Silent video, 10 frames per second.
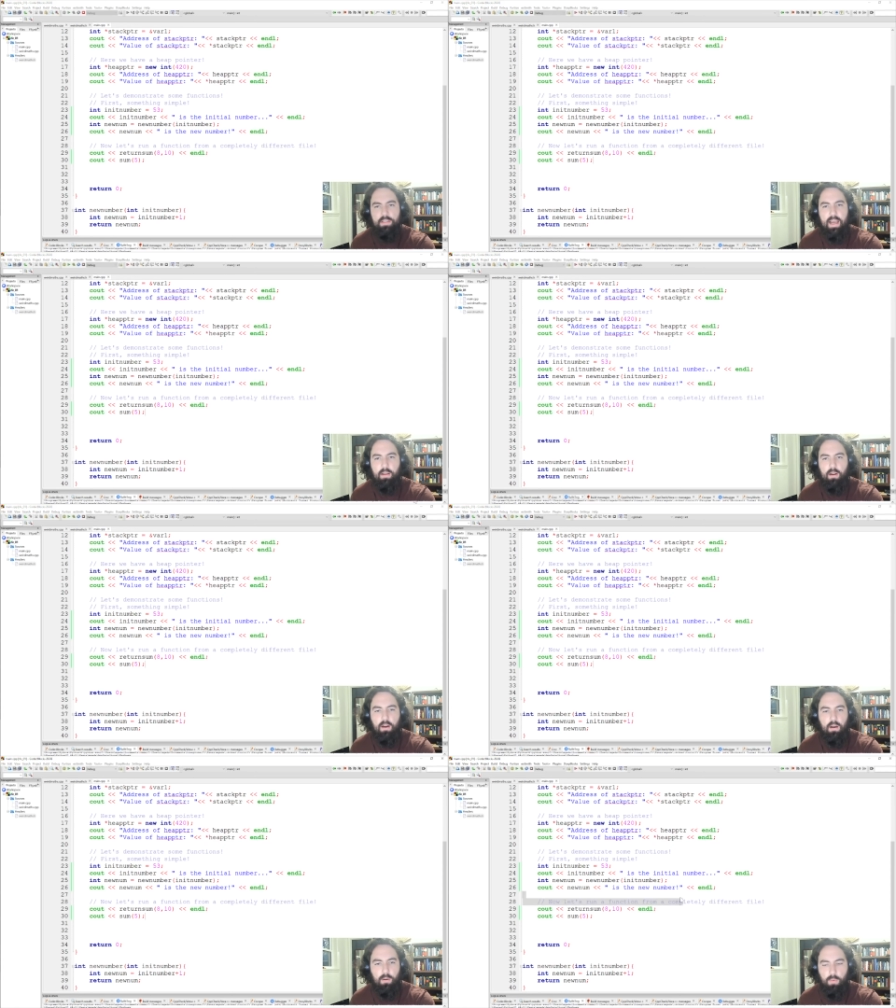out
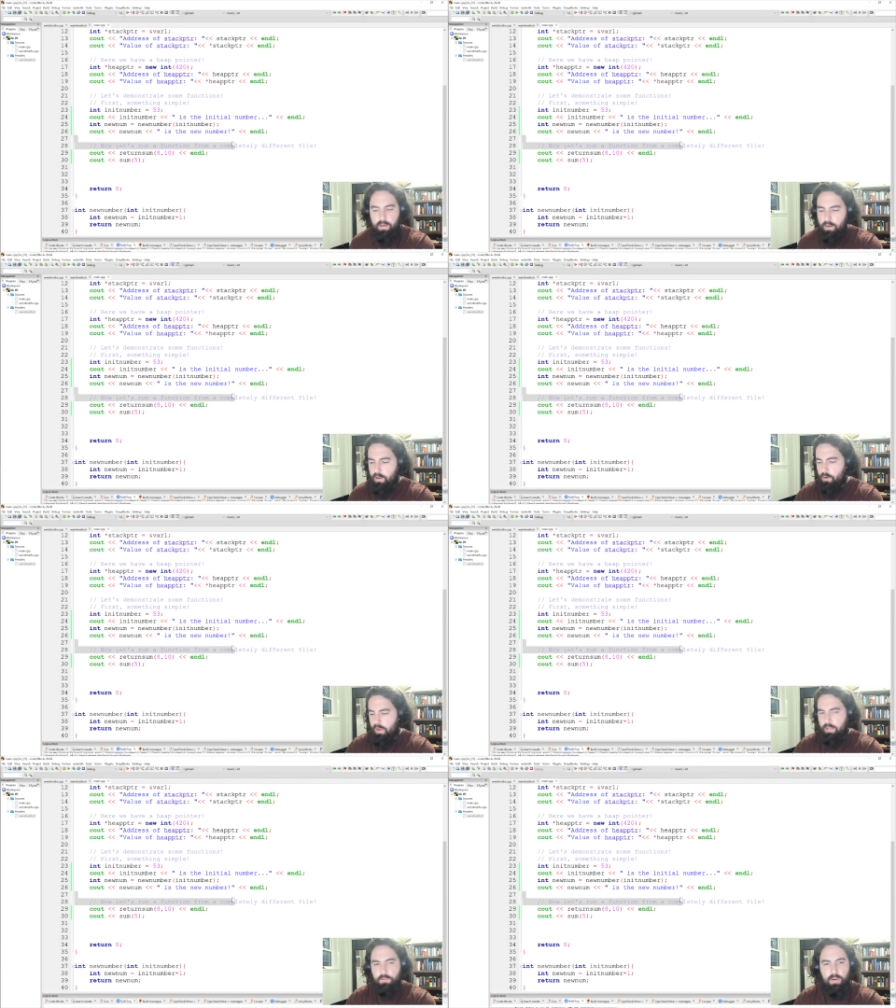our window
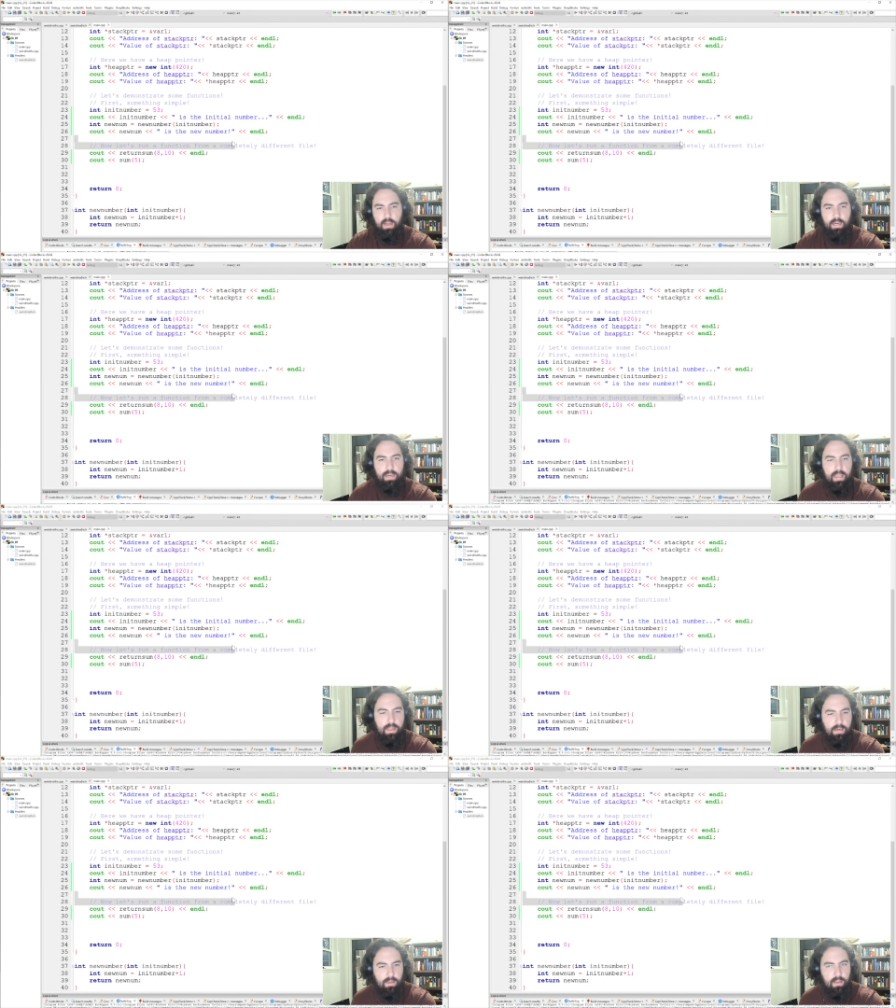and try it
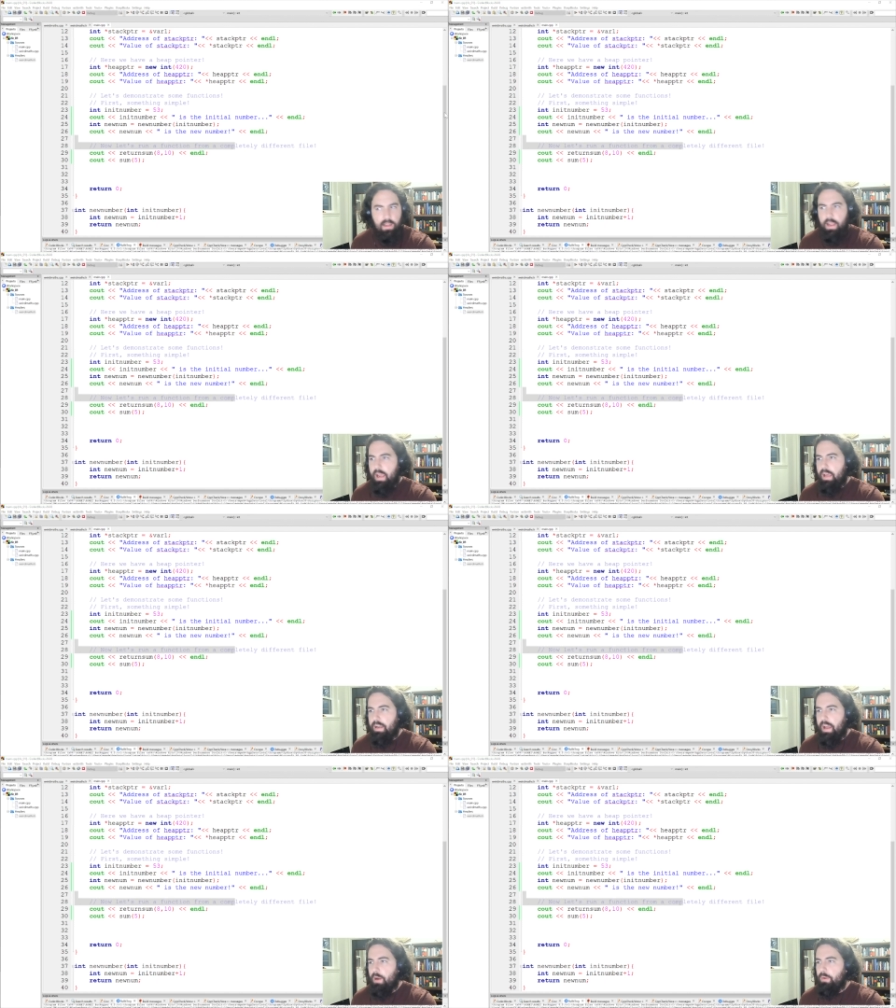again. And
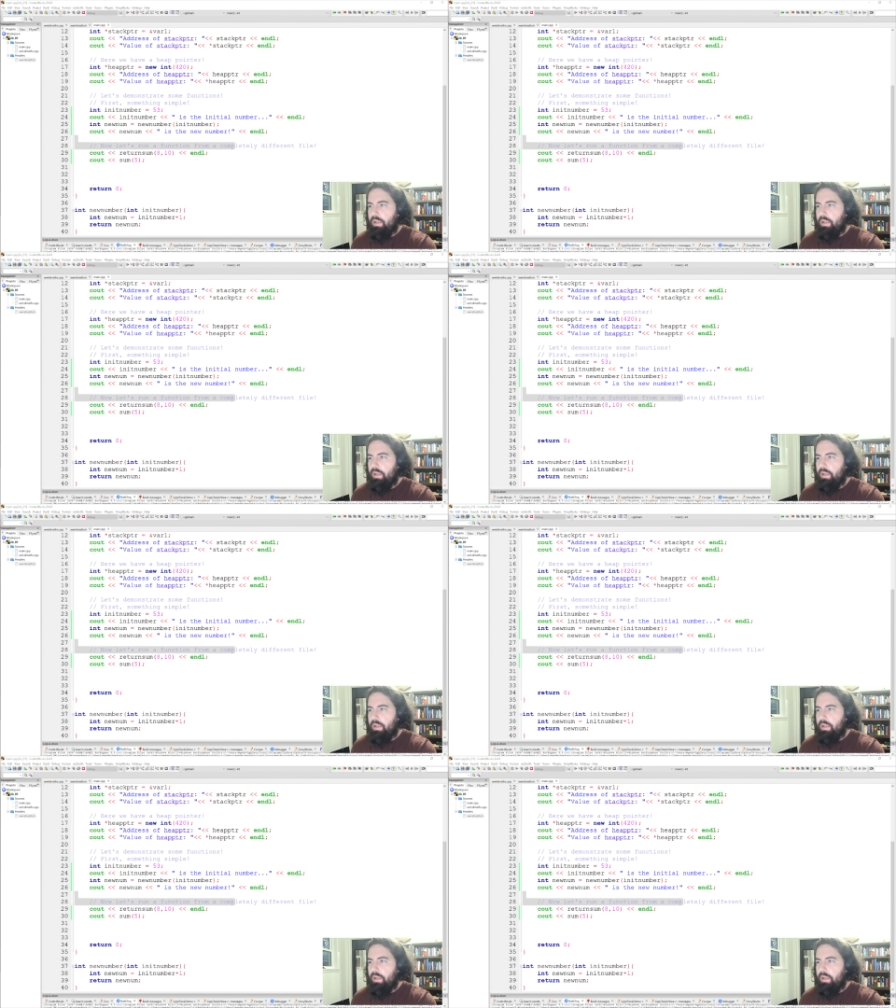now we